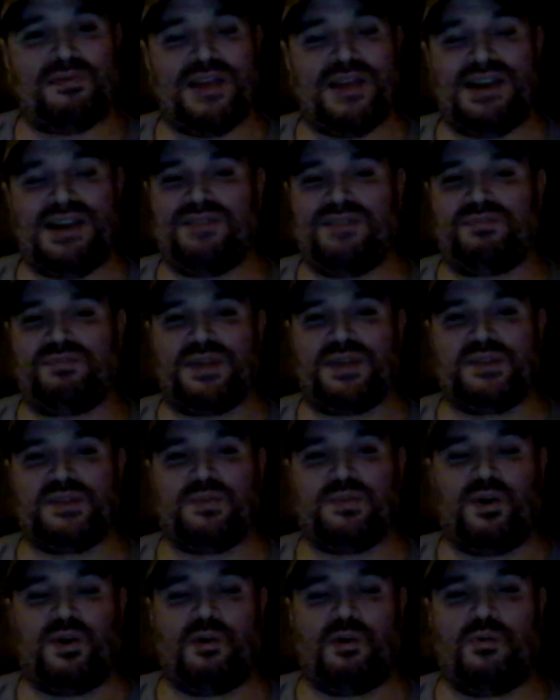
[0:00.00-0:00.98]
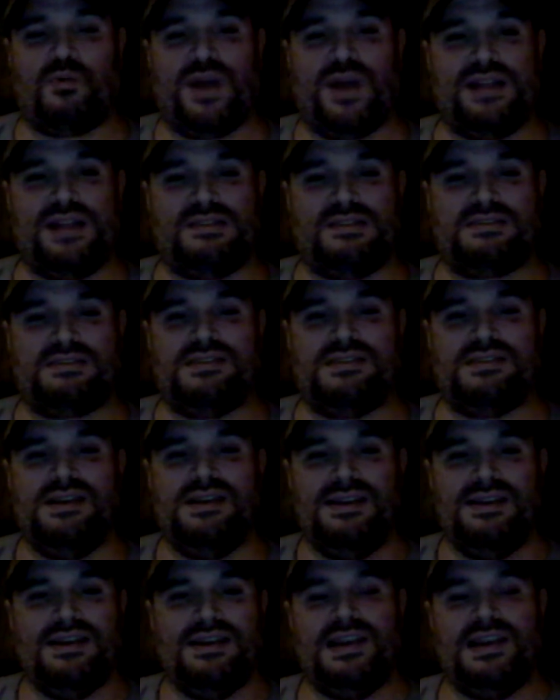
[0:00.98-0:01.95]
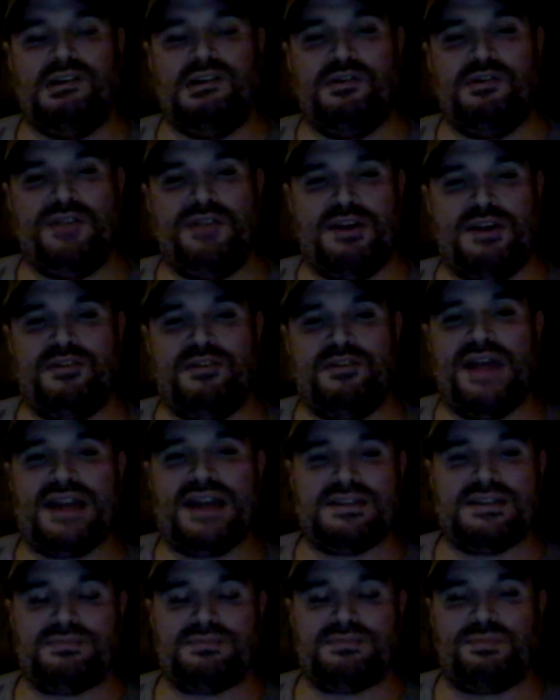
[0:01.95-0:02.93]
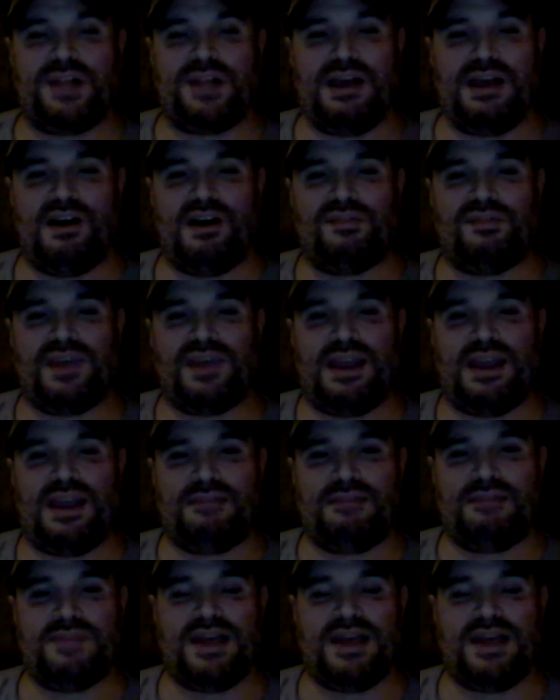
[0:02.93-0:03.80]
And if Pittsburgh wins, their next playoff game,